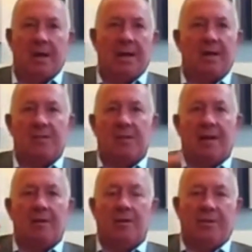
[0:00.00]
I guess,
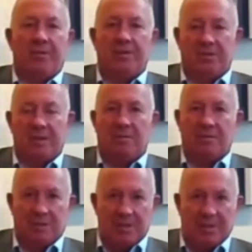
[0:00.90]
like a lot of
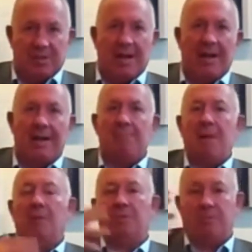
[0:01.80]
consultancies, selling
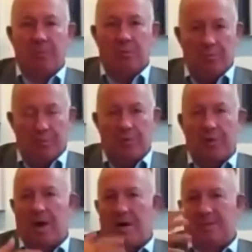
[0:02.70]
multiple
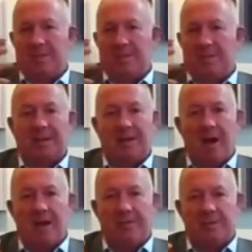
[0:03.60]
products into
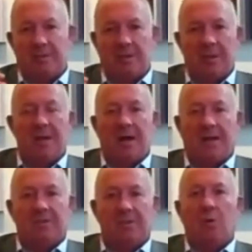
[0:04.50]
clients
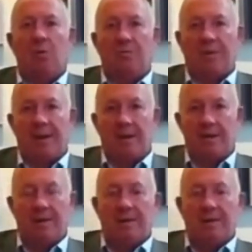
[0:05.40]
and solving